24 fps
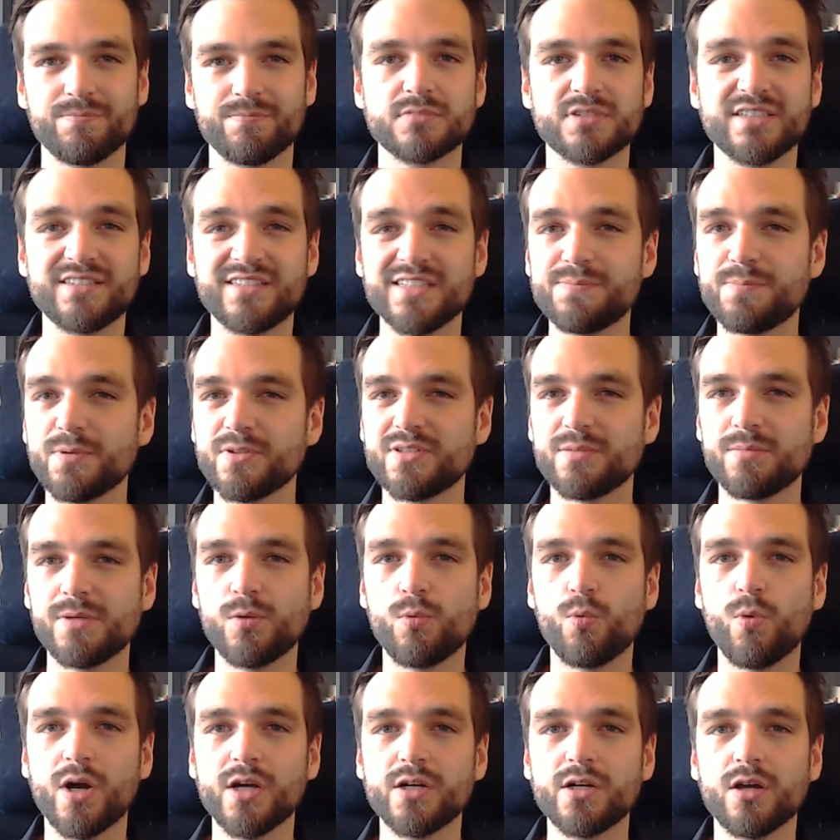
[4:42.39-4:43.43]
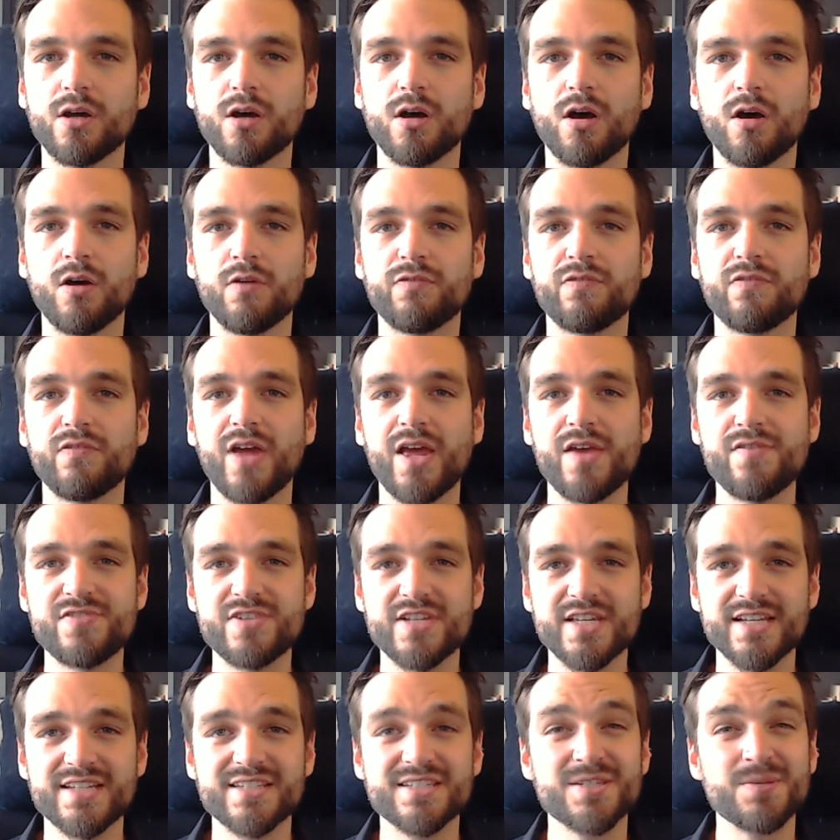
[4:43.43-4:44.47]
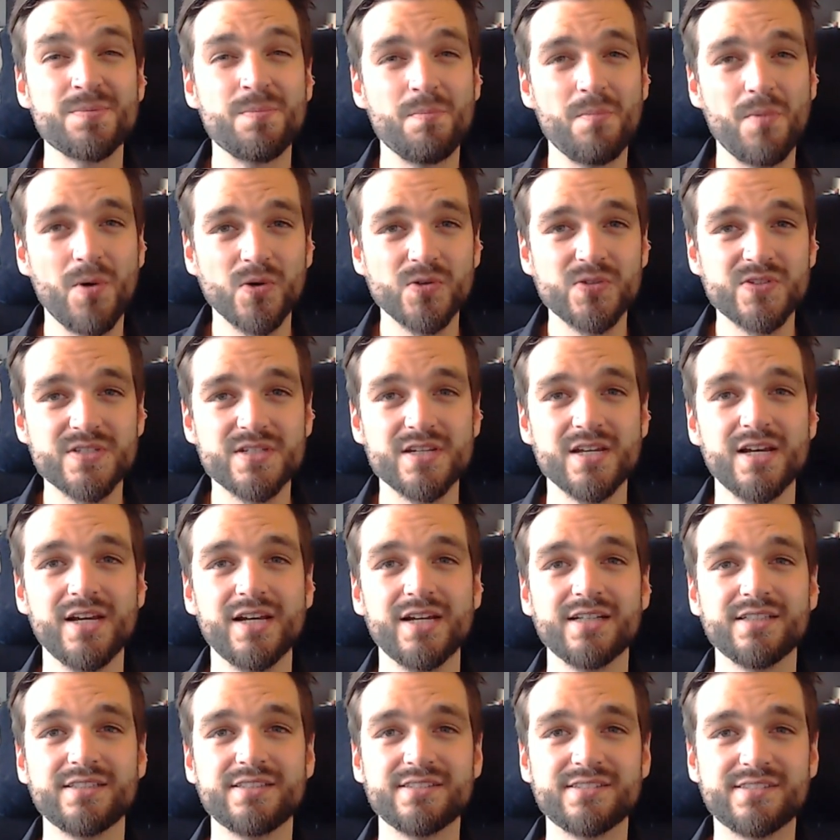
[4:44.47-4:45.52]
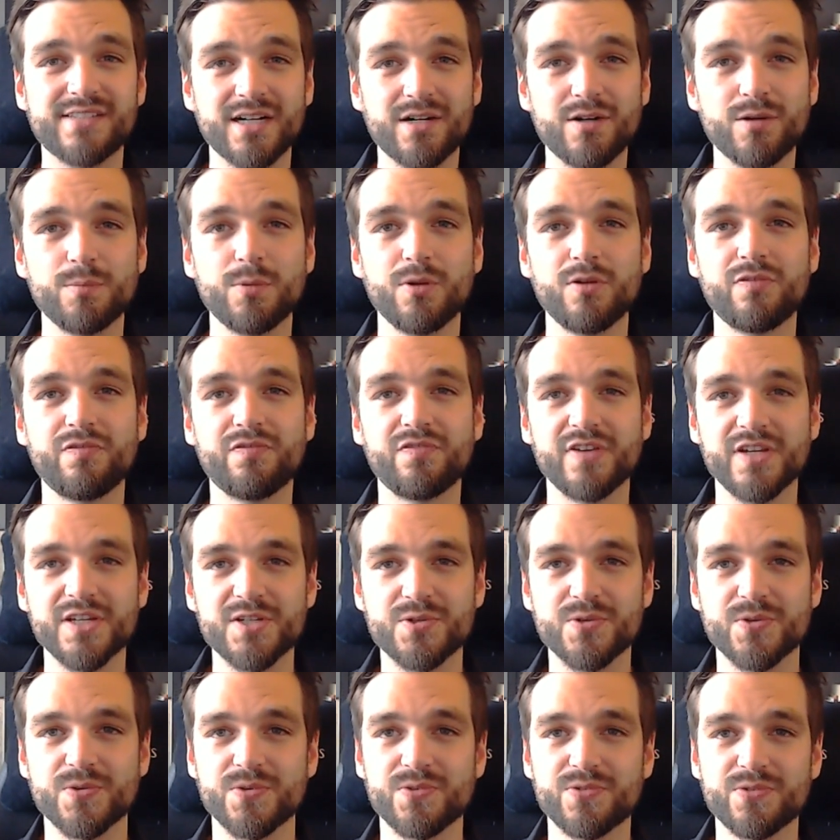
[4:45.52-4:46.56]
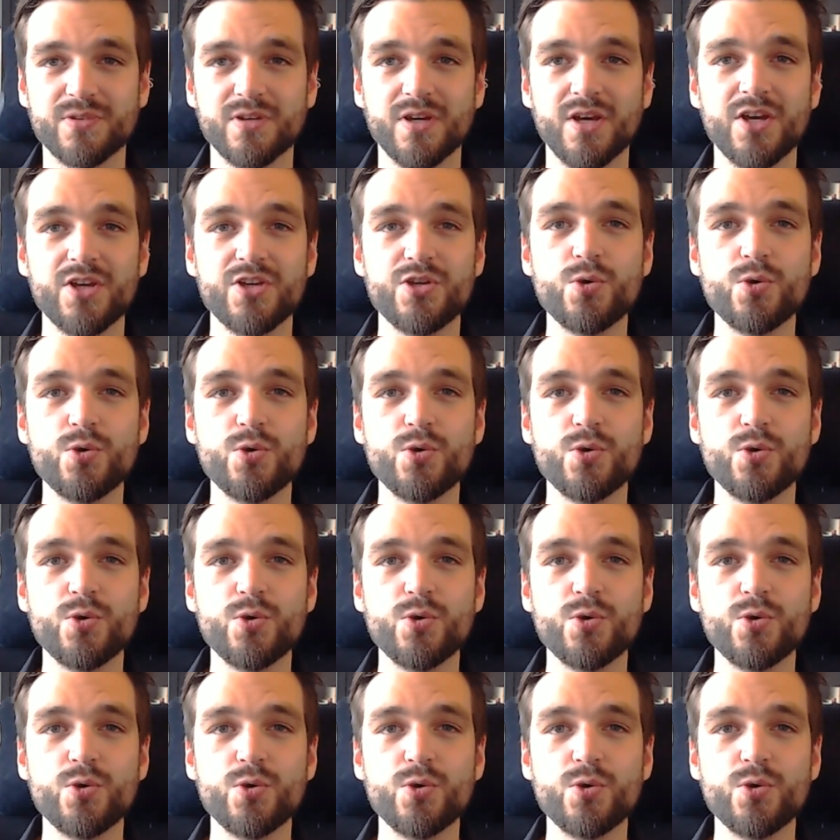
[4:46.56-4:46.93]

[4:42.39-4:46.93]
This is possibly one of FTX's most desirable features.